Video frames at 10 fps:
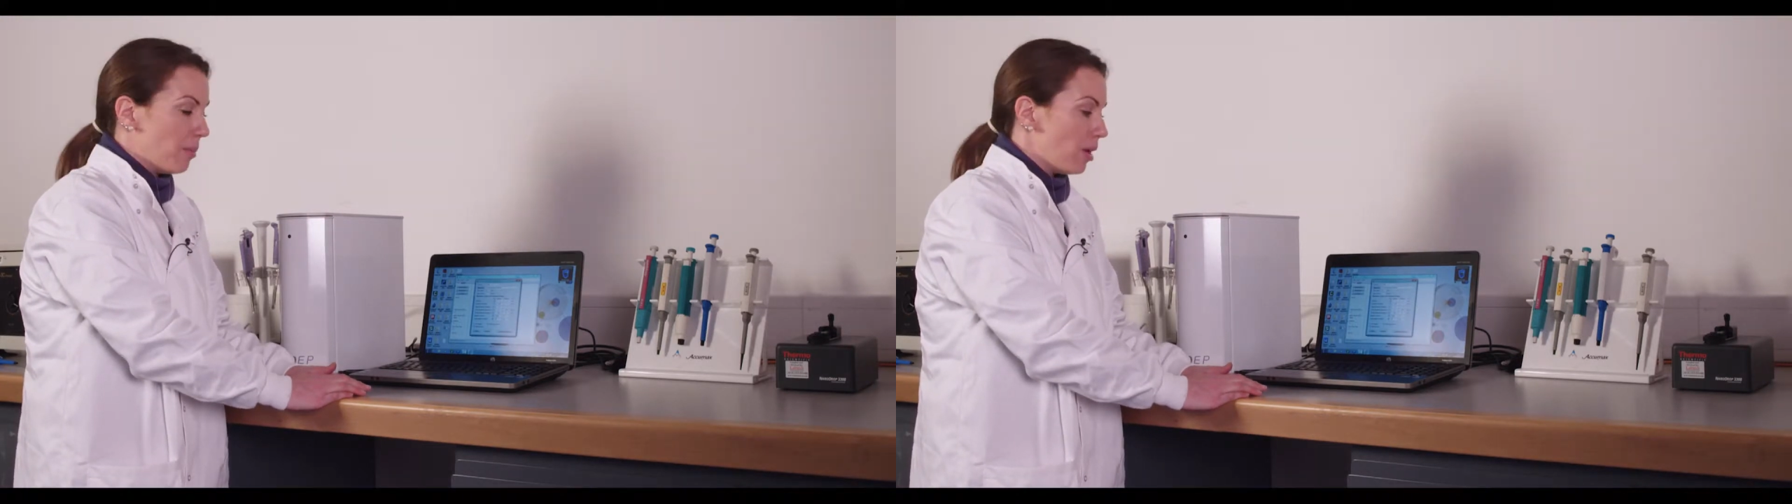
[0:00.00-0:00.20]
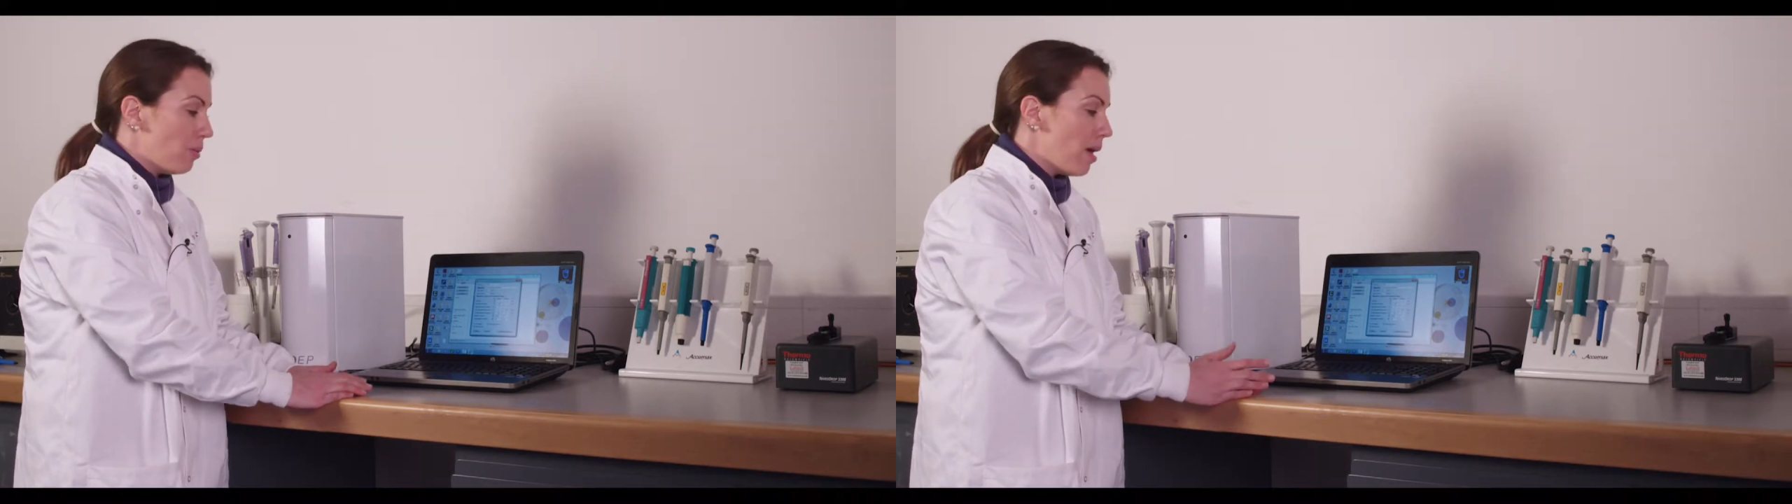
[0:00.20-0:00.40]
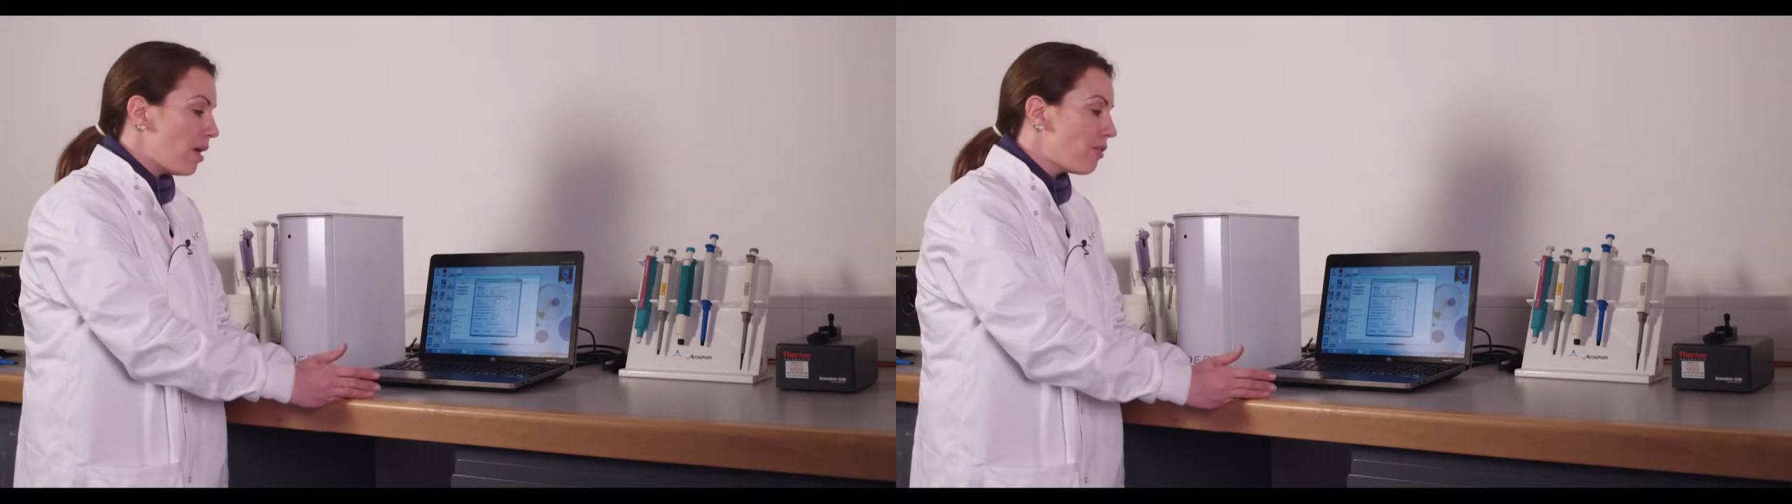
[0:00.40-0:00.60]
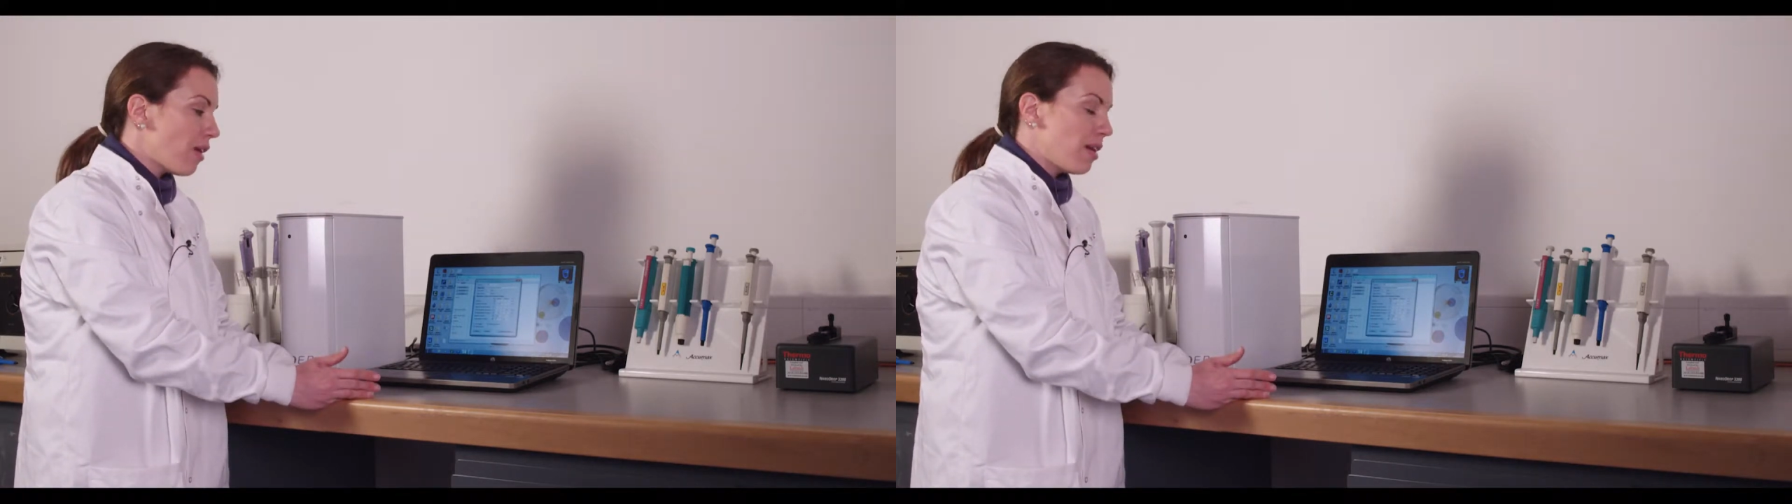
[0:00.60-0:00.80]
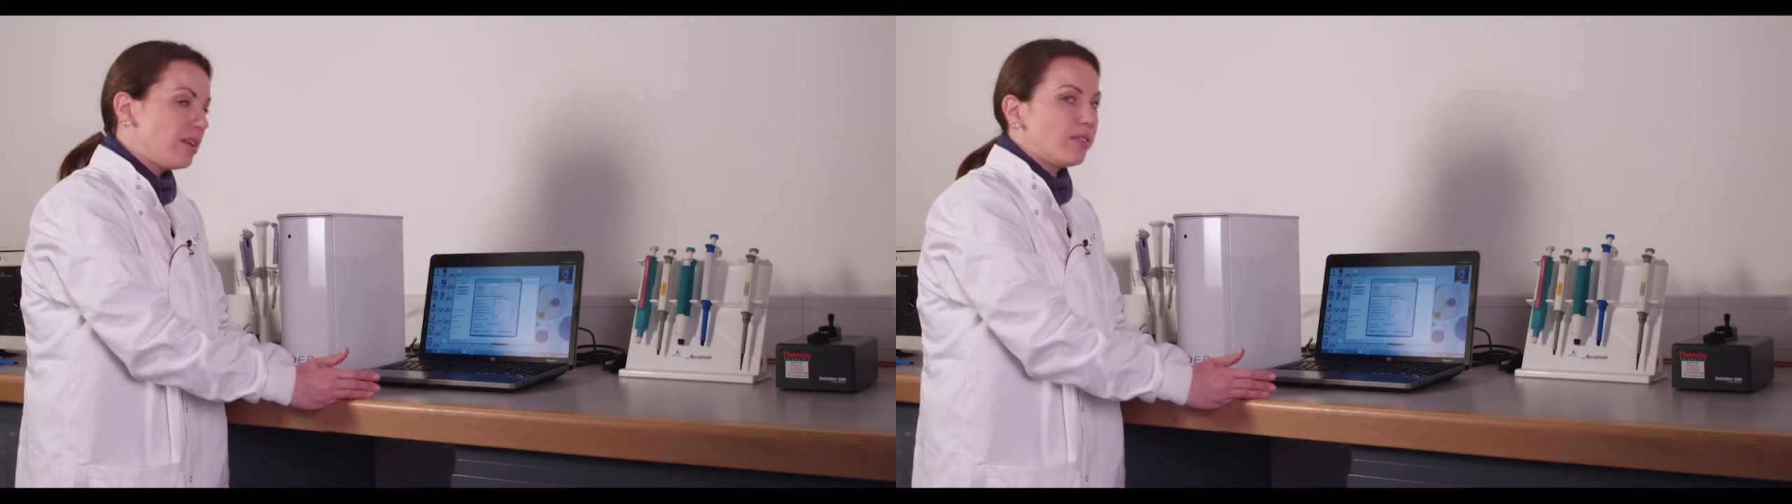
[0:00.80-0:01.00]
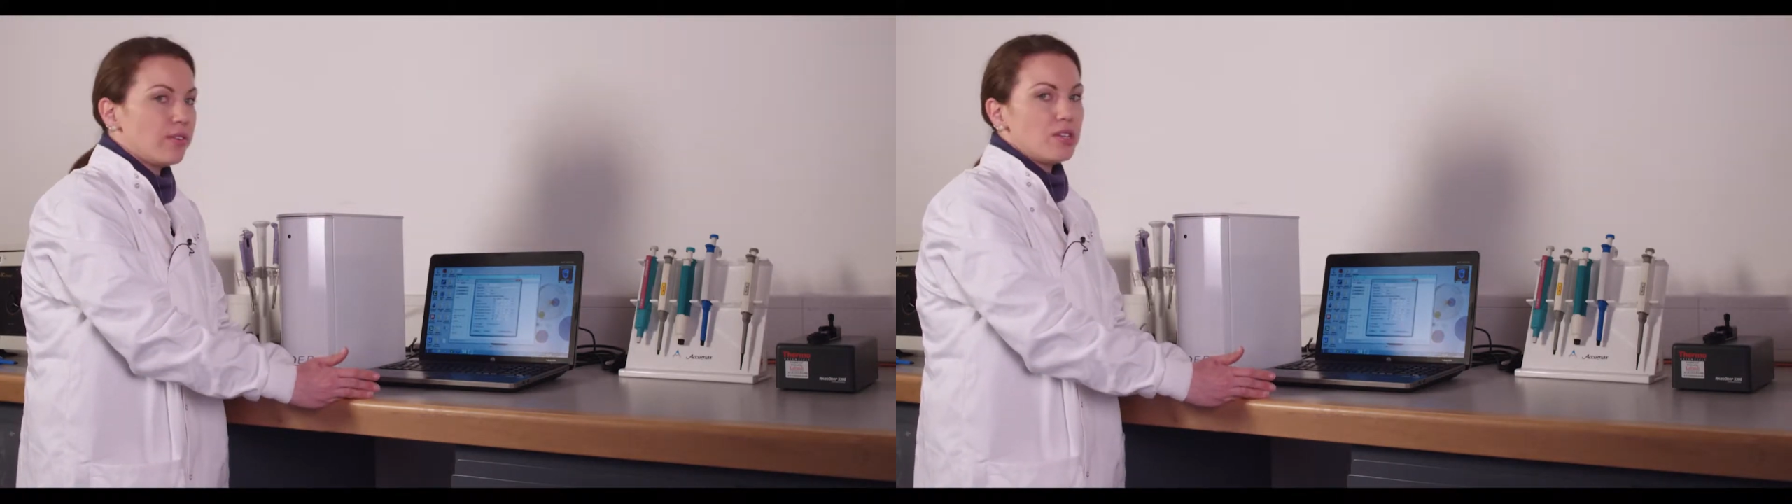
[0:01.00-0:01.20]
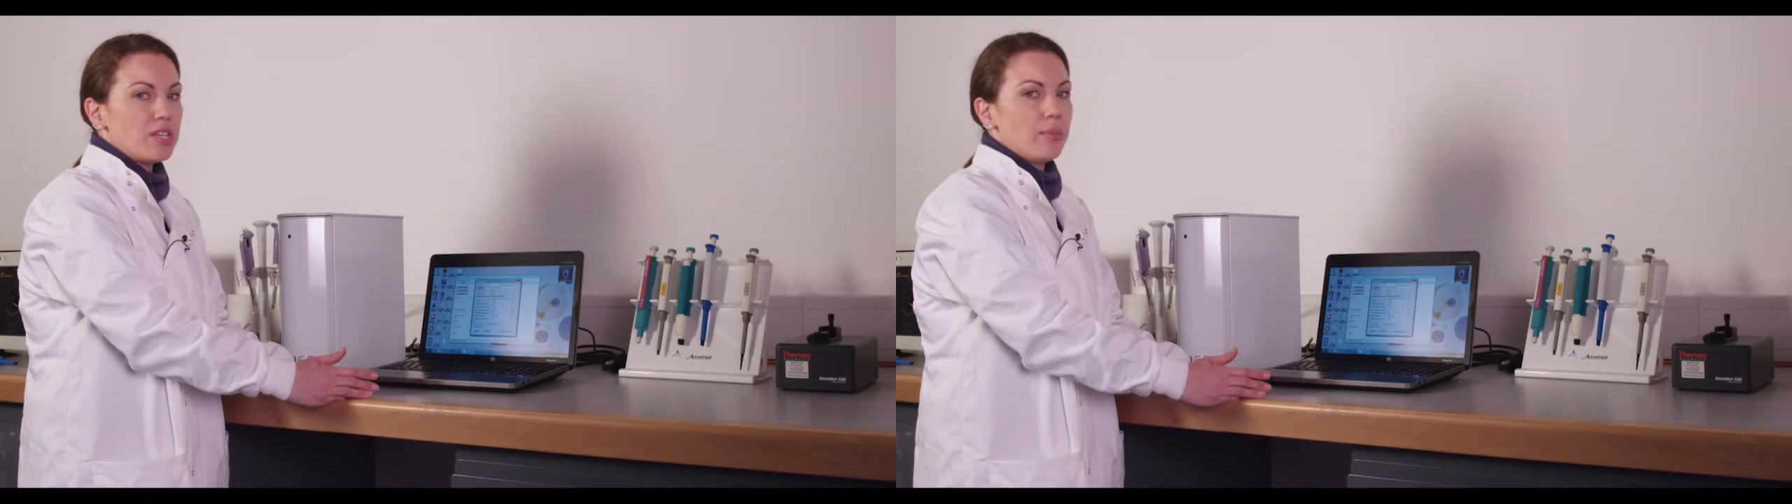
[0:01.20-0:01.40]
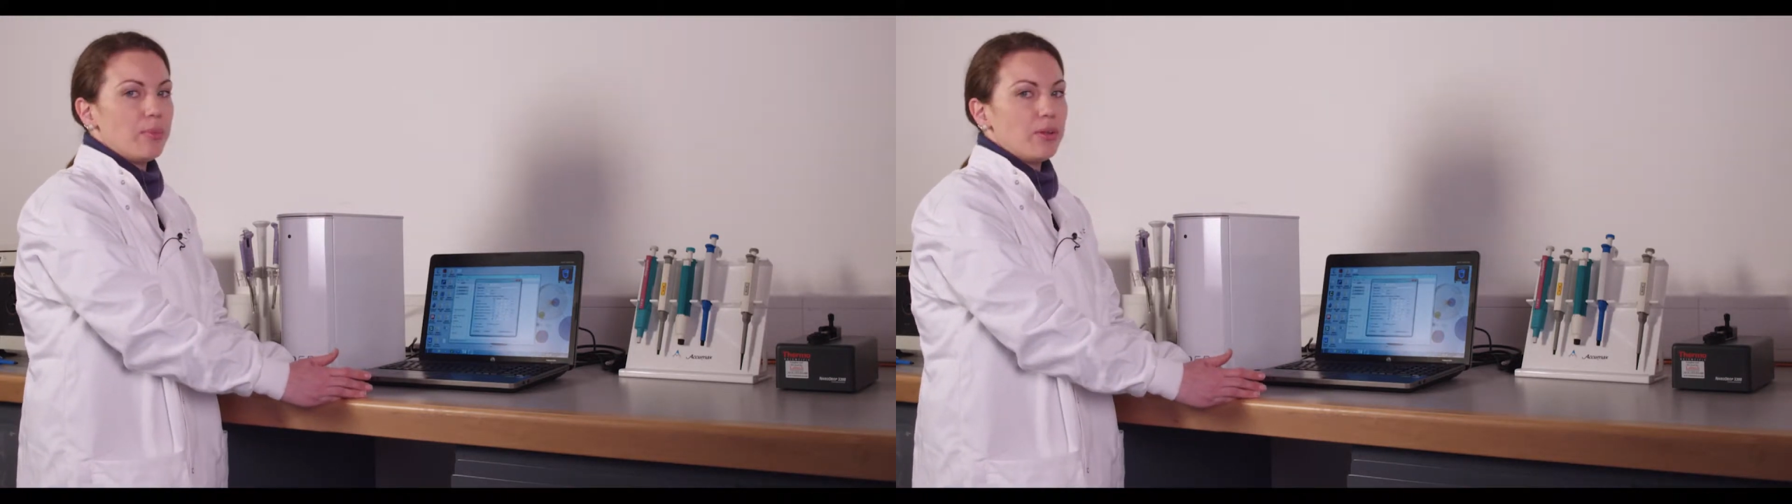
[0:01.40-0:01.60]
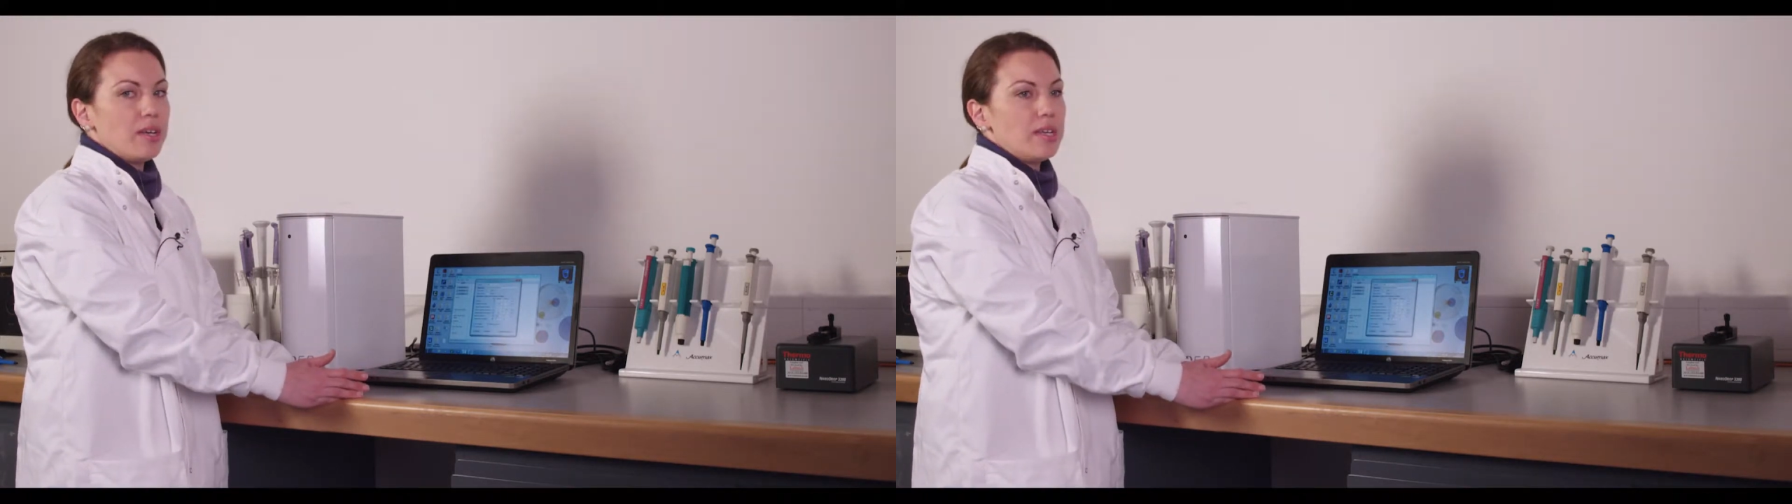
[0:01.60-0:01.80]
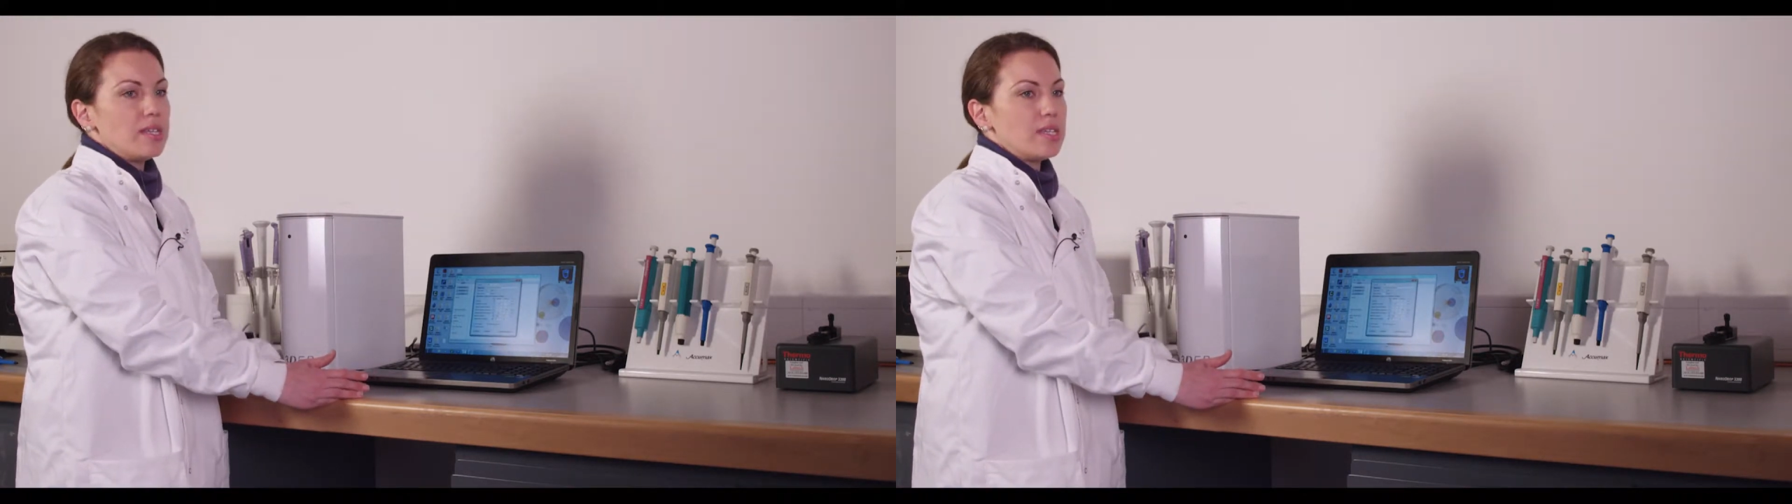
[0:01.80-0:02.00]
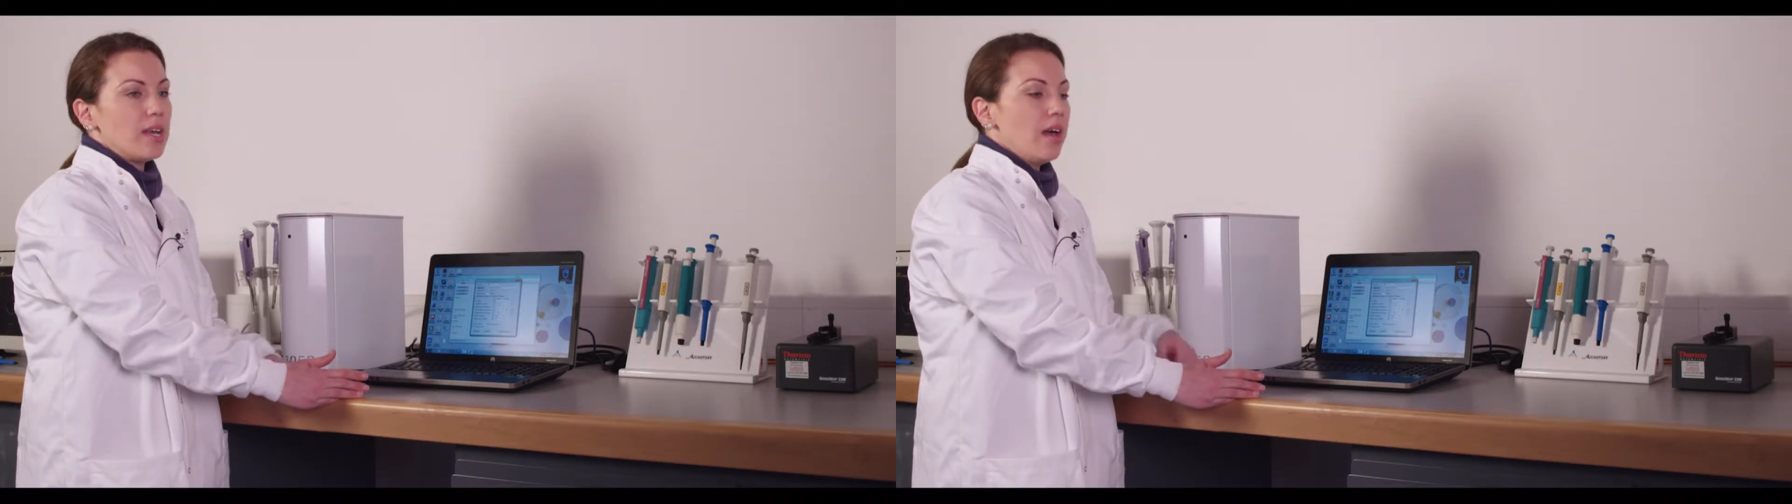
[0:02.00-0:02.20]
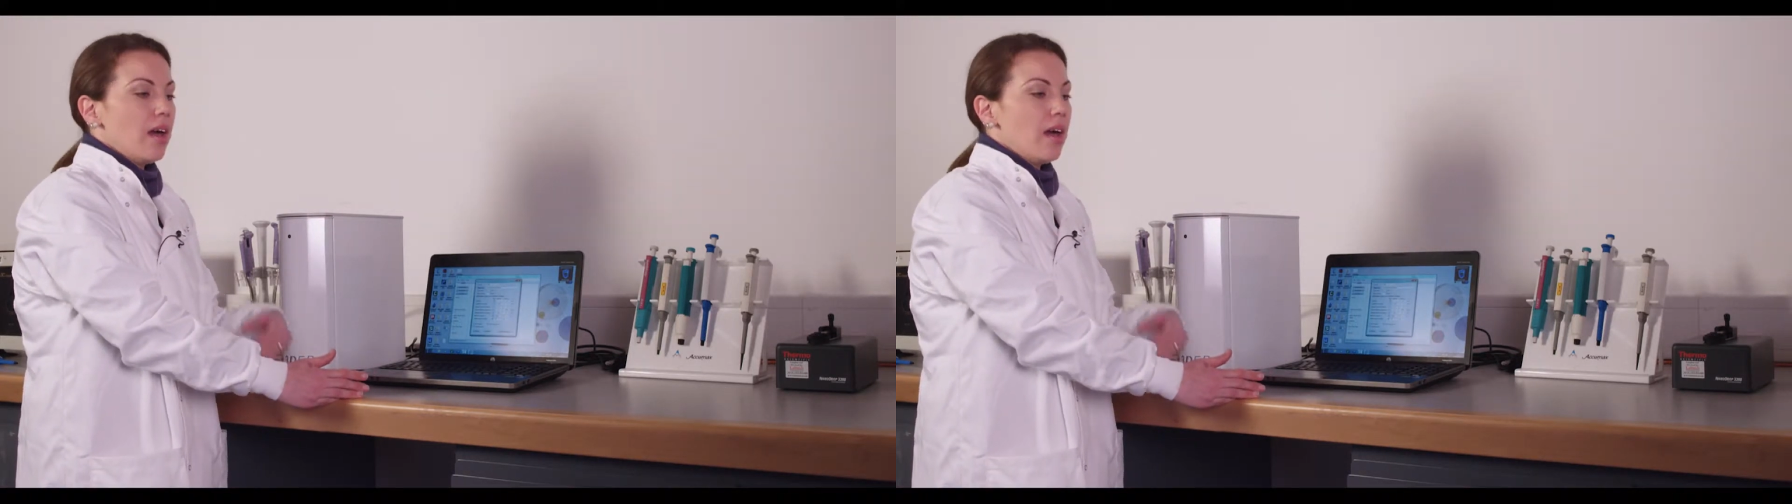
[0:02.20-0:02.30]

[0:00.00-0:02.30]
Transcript: but you may find if your sample is